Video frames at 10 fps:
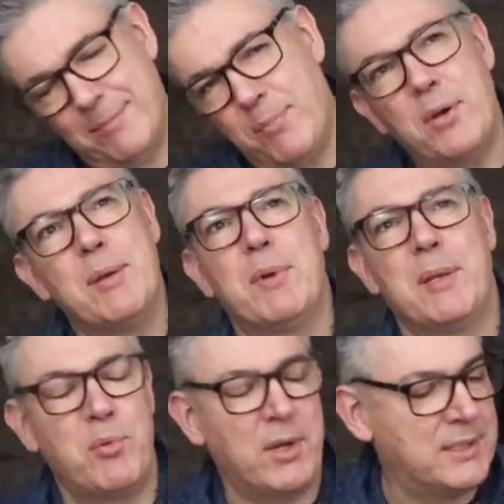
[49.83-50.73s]
pocket
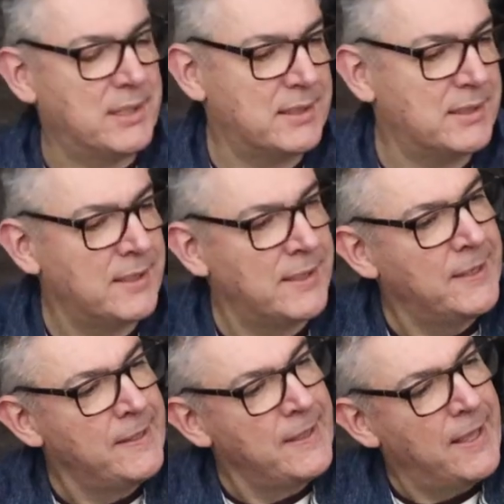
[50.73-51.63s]
money prices.
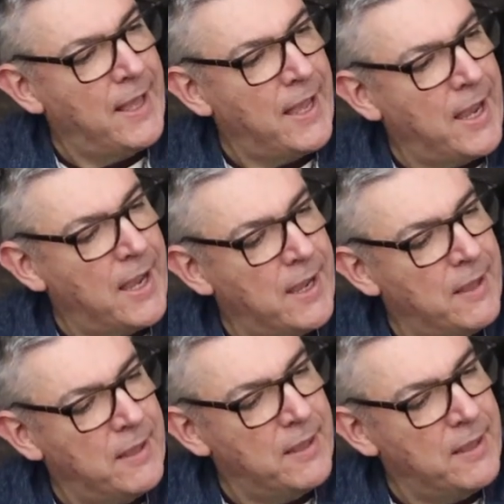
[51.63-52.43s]
The